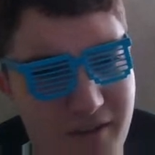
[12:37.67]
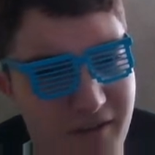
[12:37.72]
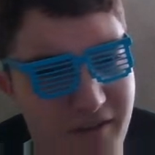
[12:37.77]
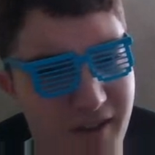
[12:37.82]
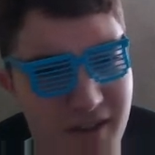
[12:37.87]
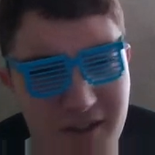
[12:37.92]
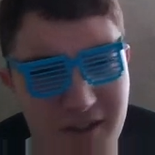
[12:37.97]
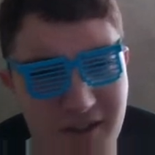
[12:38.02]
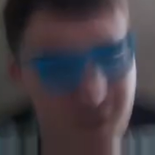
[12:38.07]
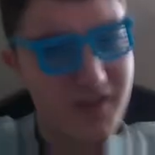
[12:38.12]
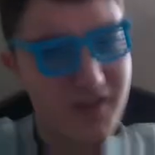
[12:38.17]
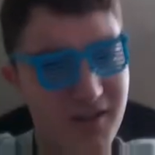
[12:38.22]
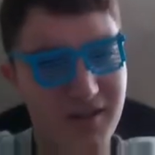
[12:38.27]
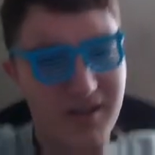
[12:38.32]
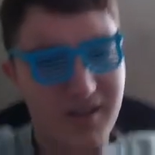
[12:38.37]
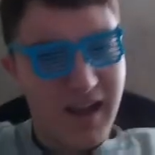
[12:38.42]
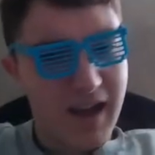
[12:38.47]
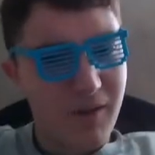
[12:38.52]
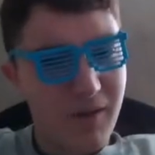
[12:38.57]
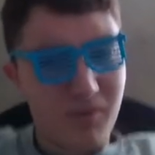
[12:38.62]
affections,
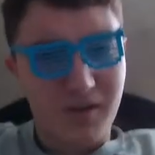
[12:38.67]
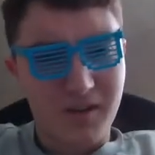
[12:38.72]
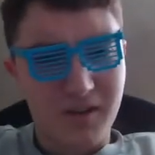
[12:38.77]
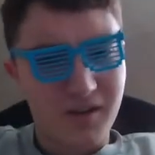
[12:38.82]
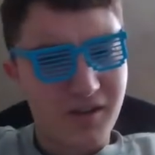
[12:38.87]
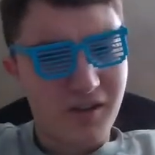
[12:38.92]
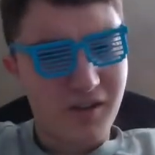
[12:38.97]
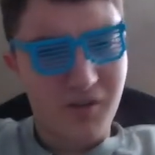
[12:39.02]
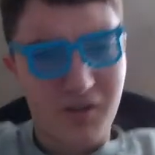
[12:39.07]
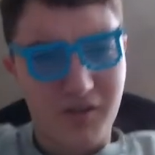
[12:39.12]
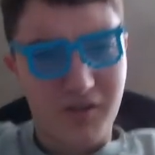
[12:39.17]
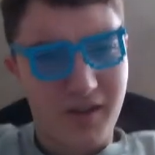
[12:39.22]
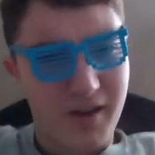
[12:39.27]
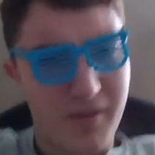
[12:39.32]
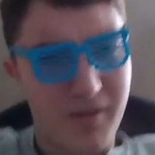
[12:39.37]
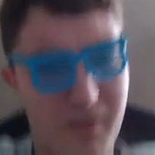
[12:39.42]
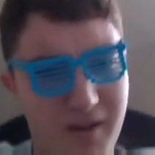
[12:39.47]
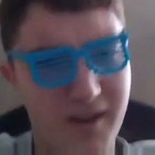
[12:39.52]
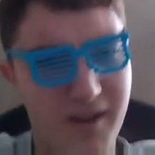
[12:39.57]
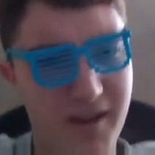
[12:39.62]
that wouldn't go the right
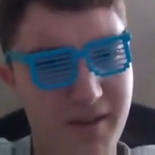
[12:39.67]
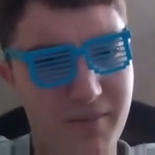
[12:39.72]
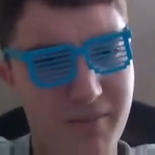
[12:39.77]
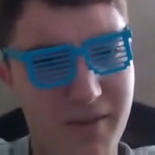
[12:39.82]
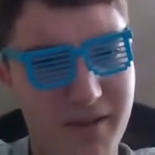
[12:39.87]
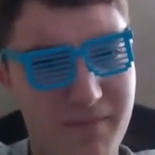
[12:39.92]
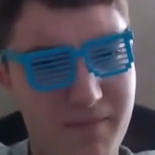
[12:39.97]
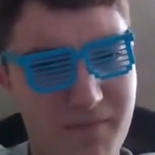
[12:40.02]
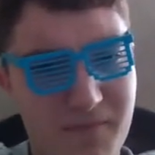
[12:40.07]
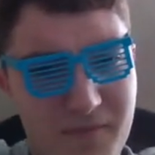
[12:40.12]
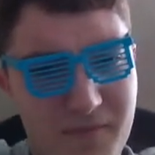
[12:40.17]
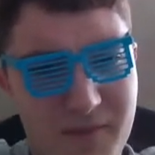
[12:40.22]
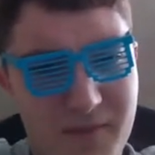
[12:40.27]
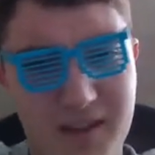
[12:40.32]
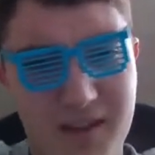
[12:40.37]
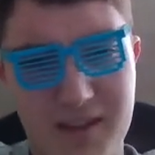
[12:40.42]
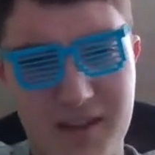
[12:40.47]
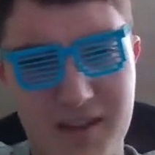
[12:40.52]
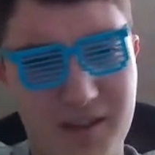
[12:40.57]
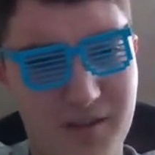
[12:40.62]
way, but
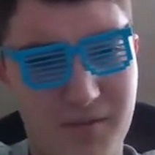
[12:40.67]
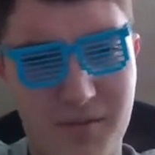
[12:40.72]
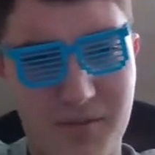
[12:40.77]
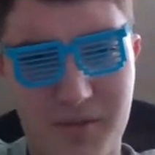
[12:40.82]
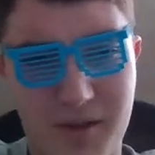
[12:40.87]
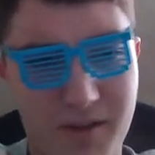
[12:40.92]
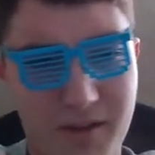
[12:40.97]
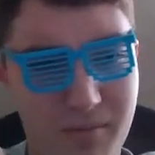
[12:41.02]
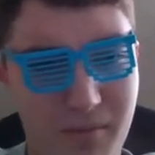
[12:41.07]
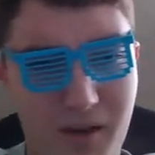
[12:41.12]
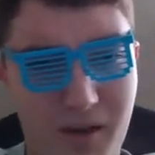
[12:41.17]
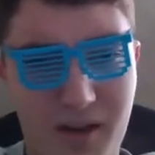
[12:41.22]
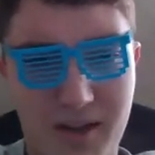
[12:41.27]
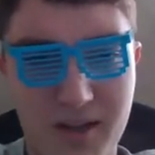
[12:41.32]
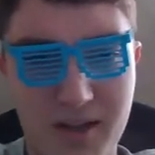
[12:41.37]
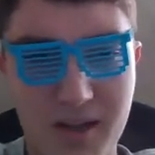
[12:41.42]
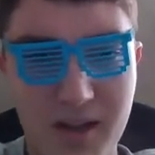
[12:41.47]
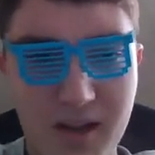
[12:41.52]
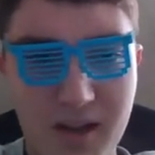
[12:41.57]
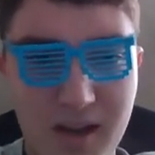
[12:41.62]
this is a weird bot.
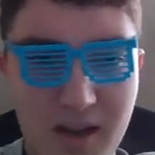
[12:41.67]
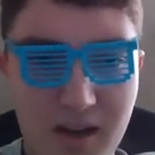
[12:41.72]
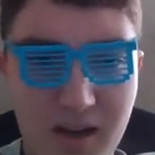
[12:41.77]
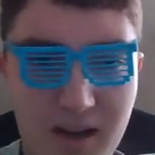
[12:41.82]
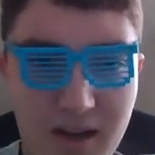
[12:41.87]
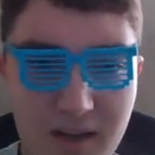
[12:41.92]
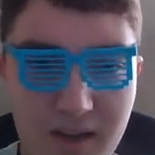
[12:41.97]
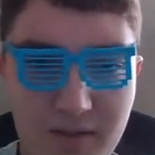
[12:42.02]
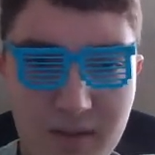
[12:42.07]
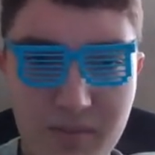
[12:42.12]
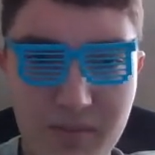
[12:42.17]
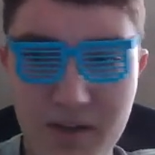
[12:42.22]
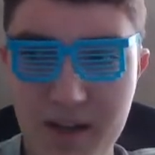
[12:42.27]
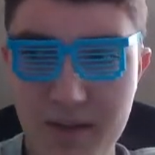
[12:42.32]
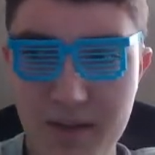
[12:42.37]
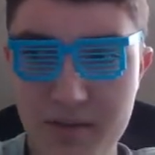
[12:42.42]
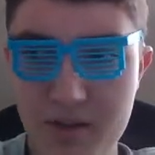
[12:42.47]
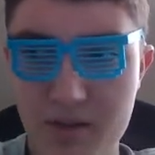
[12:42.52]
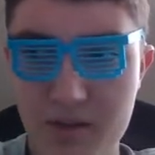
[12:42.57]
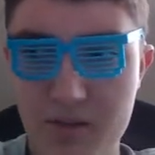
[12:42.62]
Cleveland becomes the